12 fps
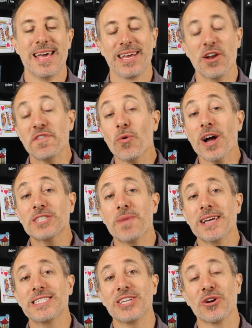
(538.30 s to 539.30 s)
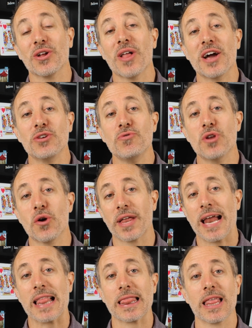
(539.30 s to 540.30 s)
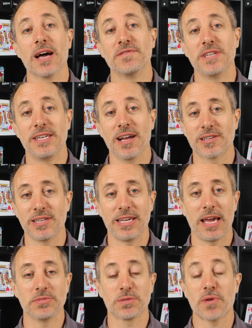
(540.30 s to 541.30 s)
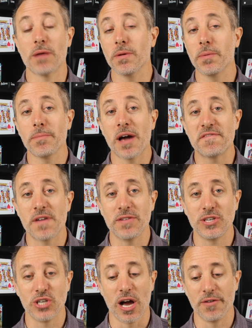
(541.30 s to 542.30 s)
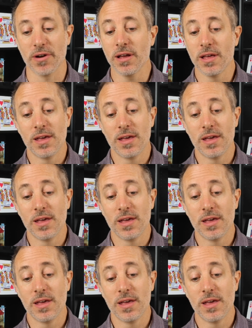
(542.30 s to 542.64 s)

know, if you watch my channel a lot, you know that I love deduction games. It's probably my favorite genre.